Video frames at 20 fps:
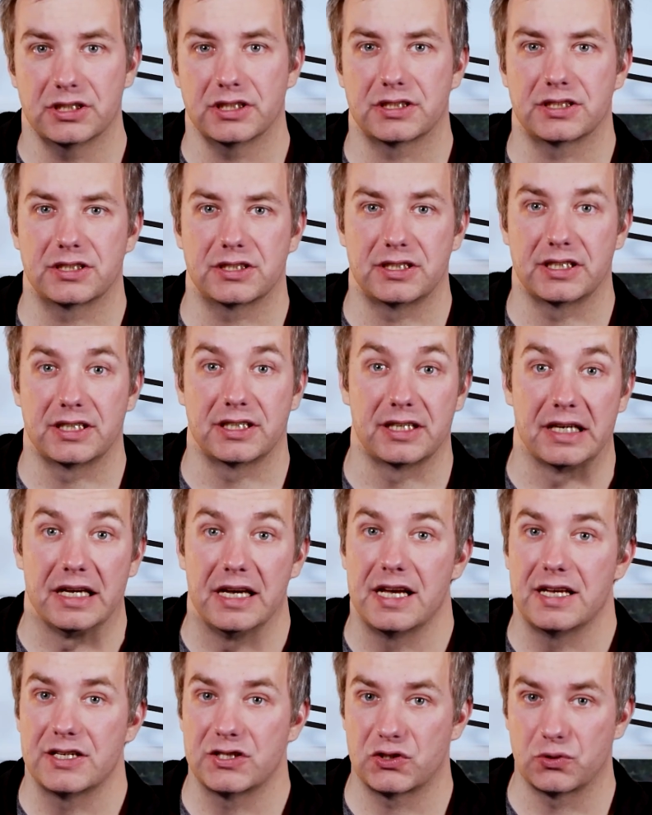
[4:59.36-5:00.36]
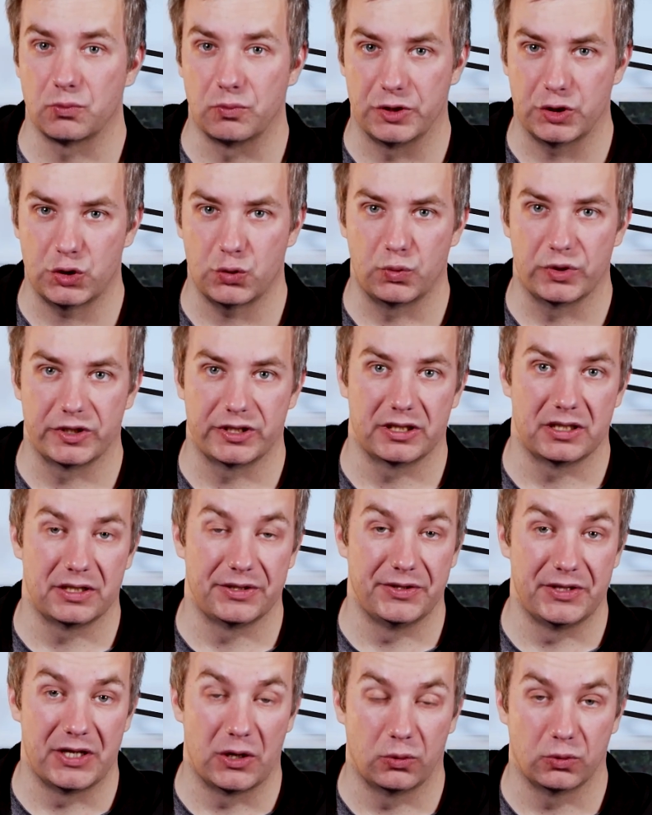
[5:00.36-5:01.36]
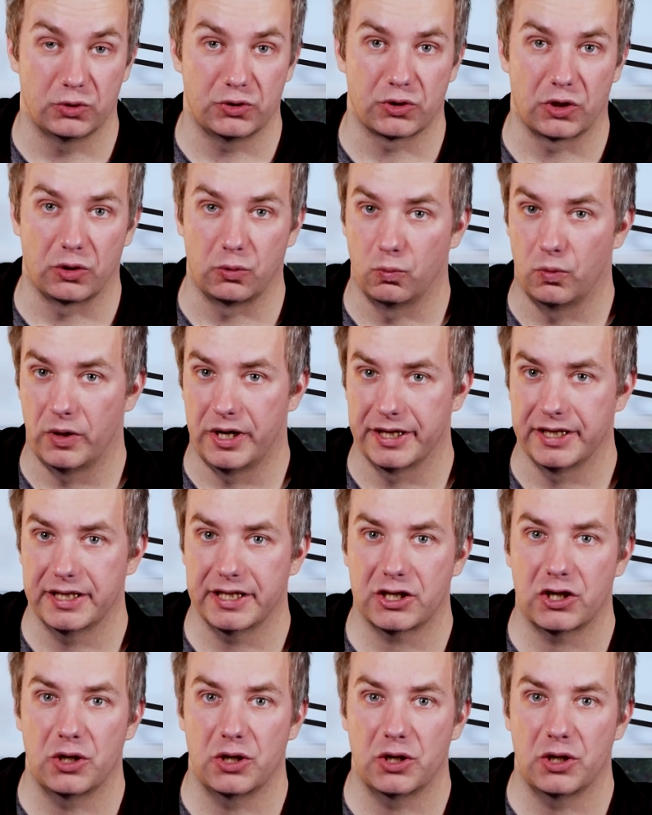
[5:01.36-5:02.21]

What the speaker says: that the switch with a neutral wire